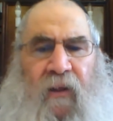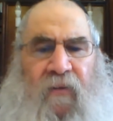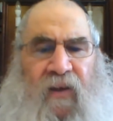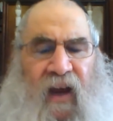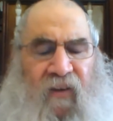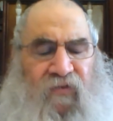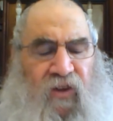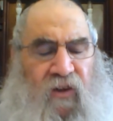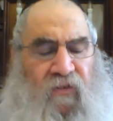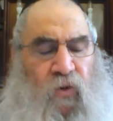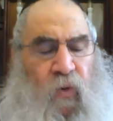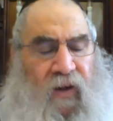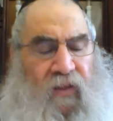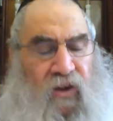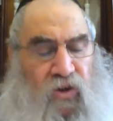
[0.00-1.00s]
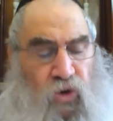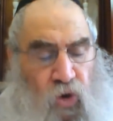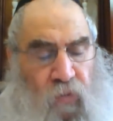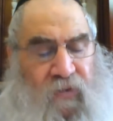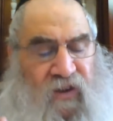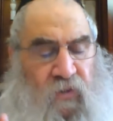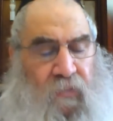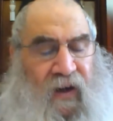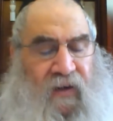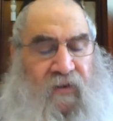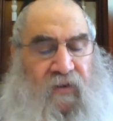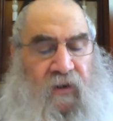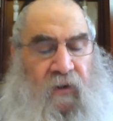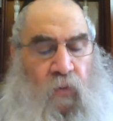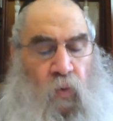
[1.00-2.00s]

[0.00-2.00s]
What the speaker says: You have to give away the Trumas Maisa.